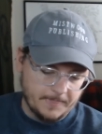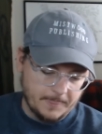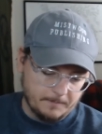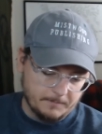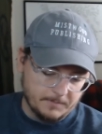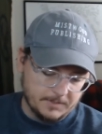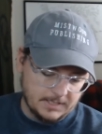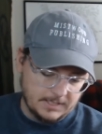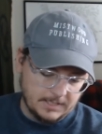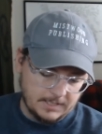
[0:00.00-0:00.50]

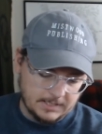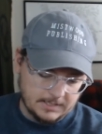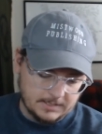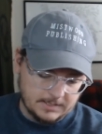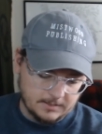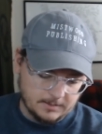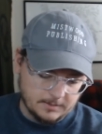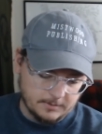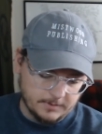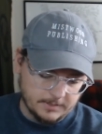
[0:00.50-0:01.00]
but then he gets
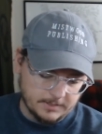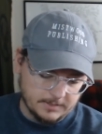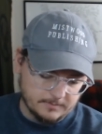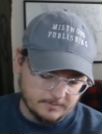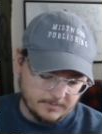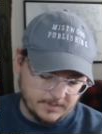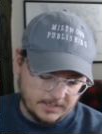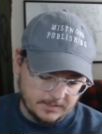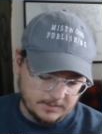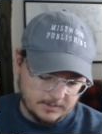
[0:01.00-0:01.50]
into his
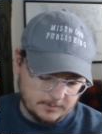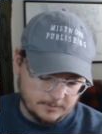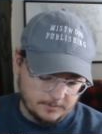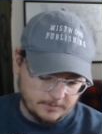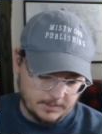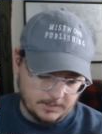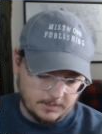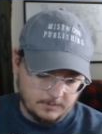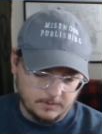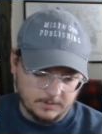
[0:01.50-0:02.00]
main
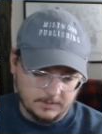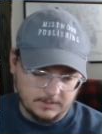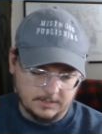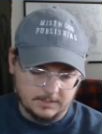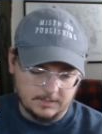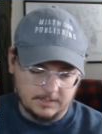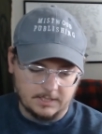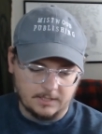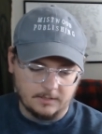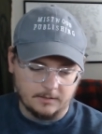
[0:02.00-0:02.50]
story he wants
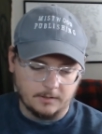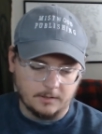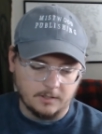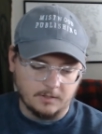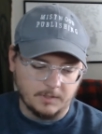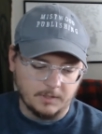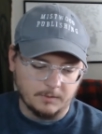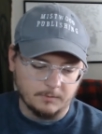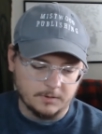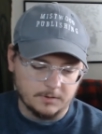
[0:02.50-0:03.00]
to tell
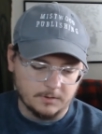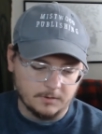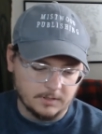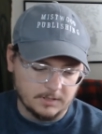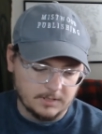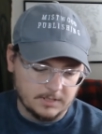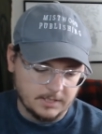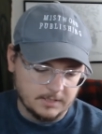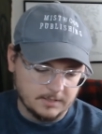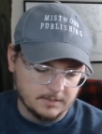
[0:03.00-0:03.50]
Narvad, which
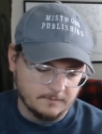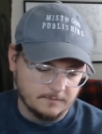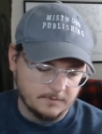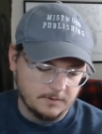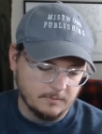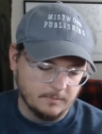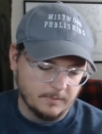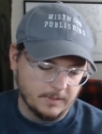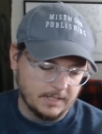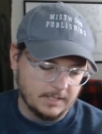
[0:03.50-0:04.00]
only takes a
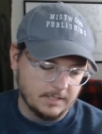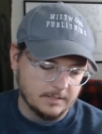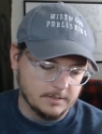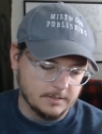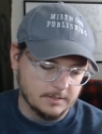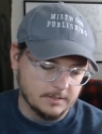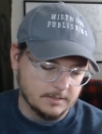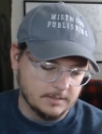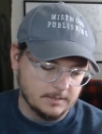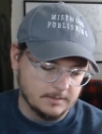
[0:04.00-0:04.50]
few
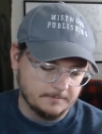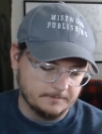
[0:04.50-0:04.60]
pages.